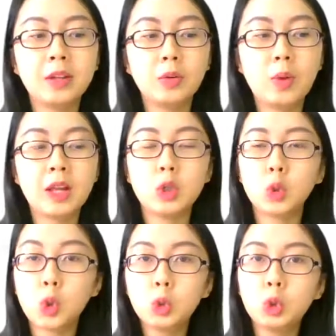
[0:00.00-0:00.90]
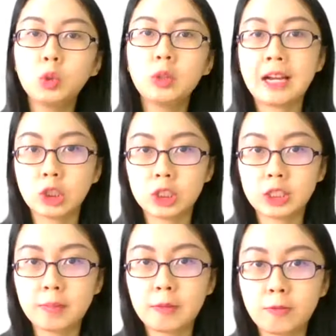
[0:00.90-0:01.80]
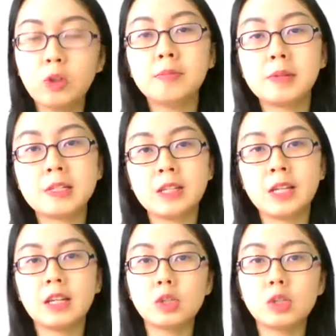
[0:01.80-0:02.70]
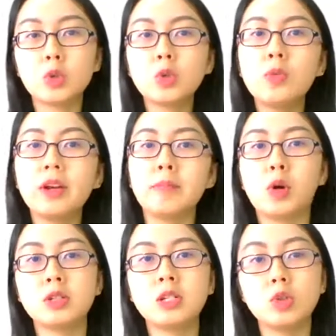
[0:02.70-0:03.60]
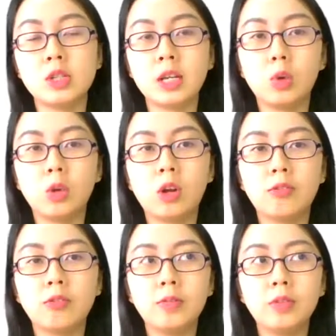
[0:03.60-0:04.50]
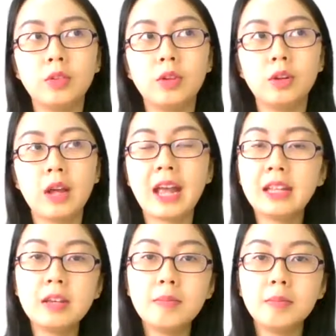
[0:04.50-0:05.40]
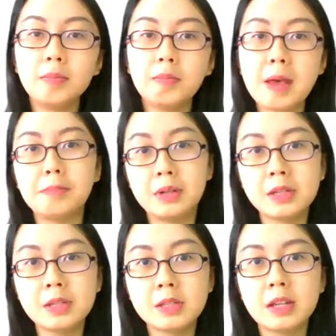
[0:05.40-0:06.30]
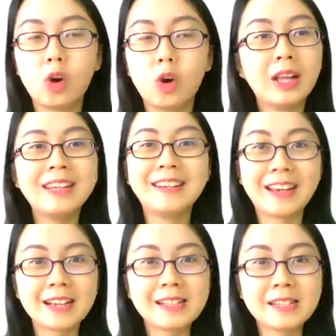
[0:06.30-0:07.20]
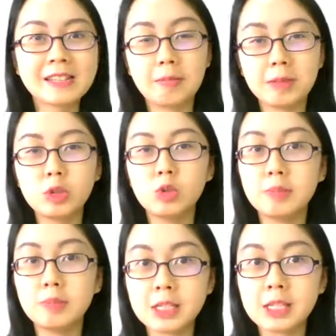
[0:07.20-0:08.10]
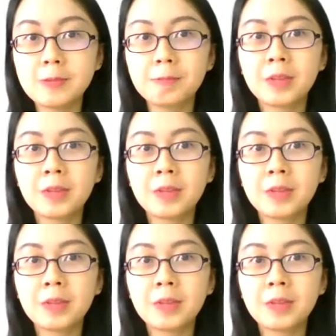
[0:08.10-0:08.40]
when you go through the agenda before the meeting, it's also very important to take note of any members or any guests coming to the meeting,